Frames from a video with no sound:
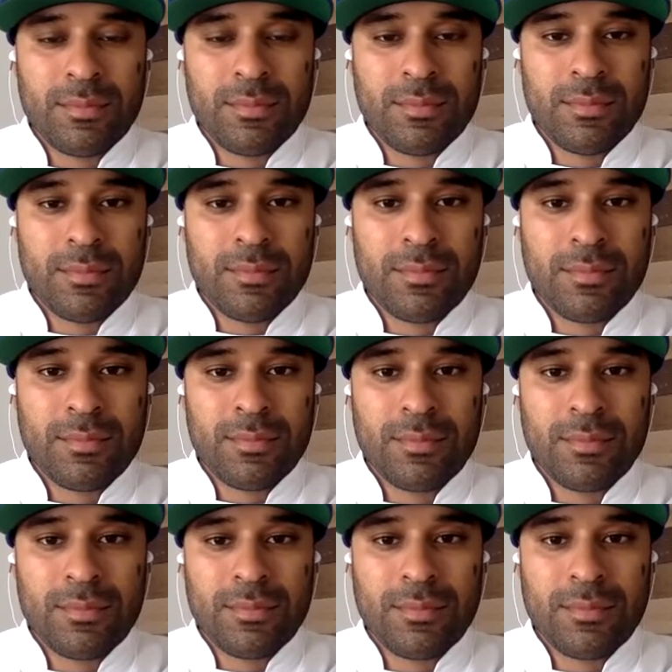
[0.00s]

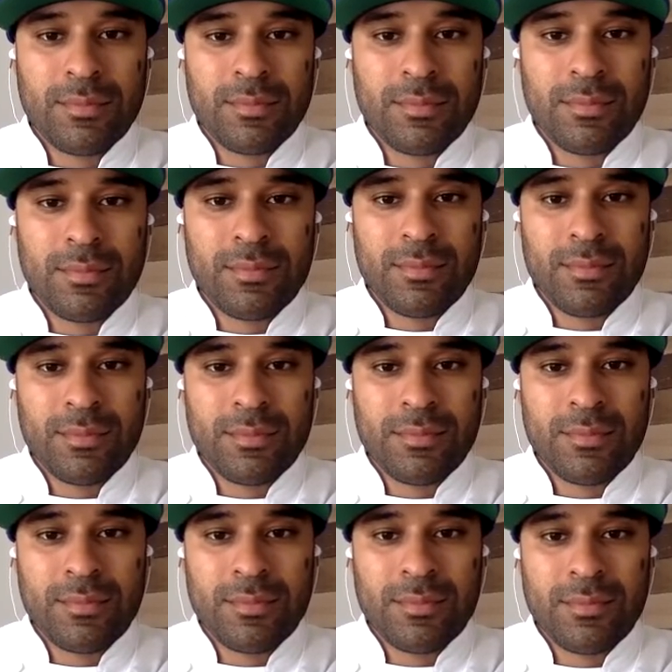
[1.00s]

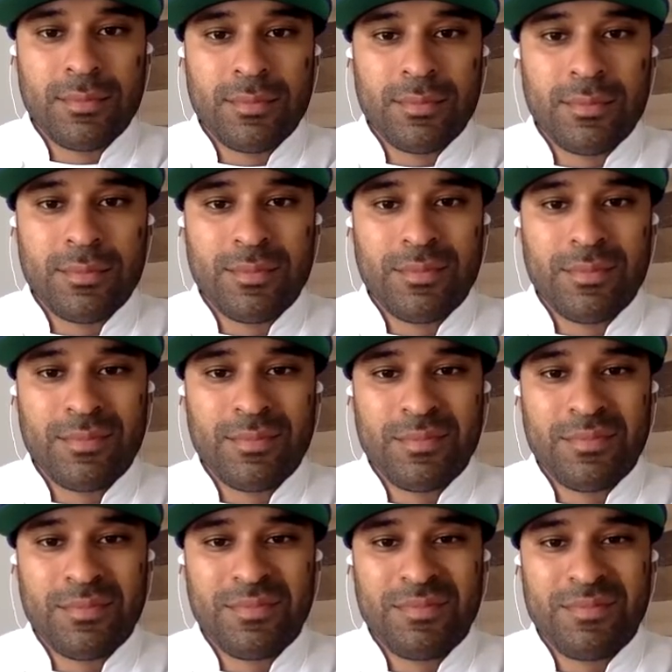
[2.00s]

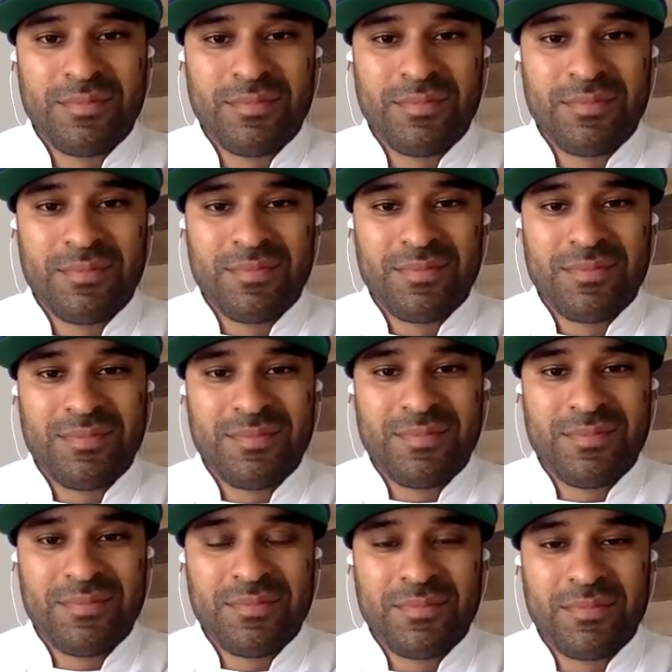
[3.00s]

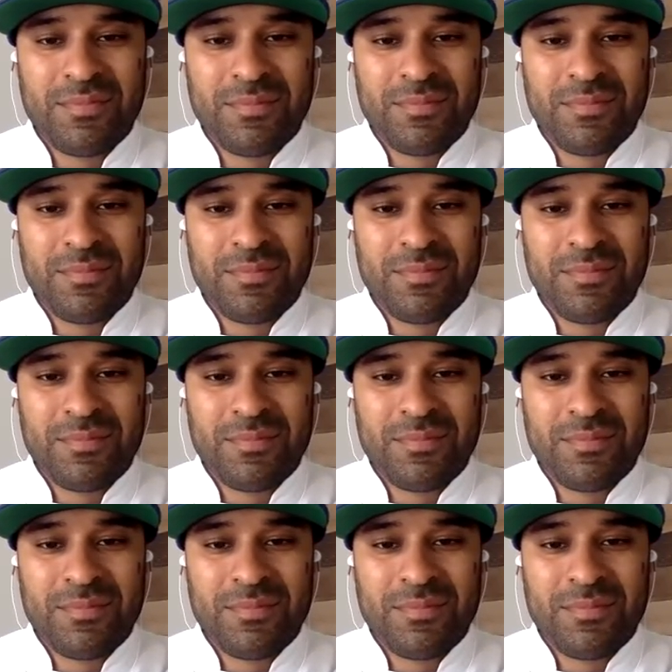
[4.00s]
(not speaking)